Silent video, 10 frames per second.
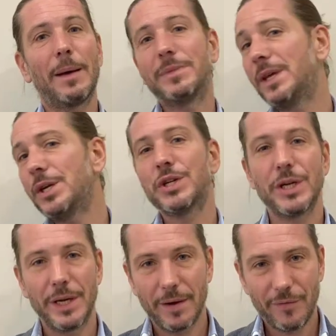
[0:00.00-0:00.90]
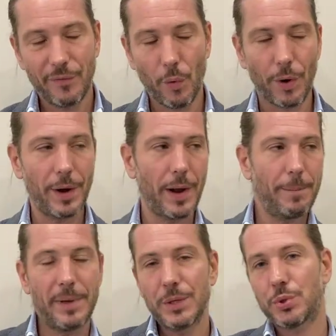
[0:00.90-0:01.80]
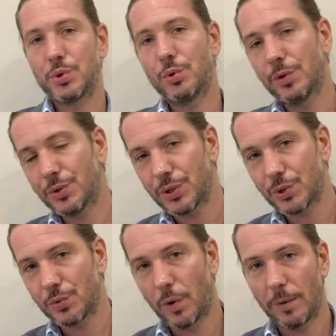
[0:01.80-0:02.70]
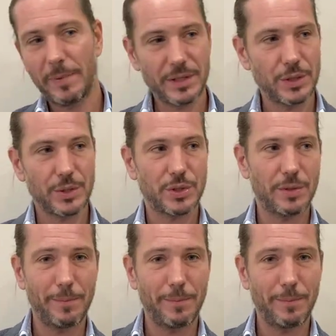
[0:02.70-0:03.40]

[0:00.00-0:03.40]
teaching for MBA students and so on business.